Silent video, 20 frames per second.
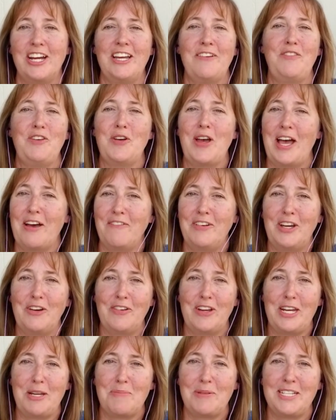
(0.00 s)
If you haven't
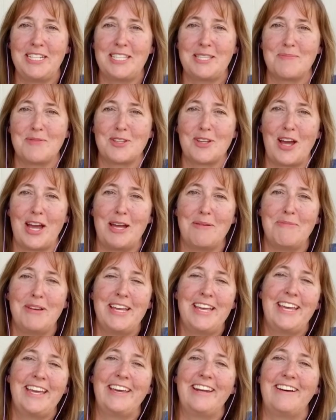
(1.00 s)
already, please subscribe,
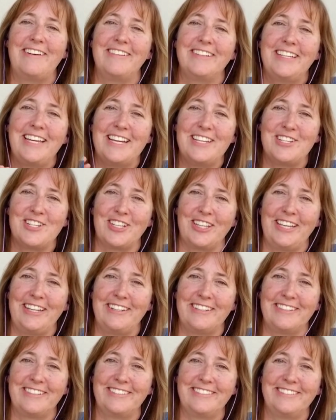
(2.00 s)
and I'll catch you
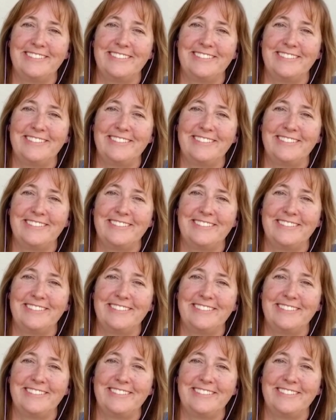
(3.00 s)
later.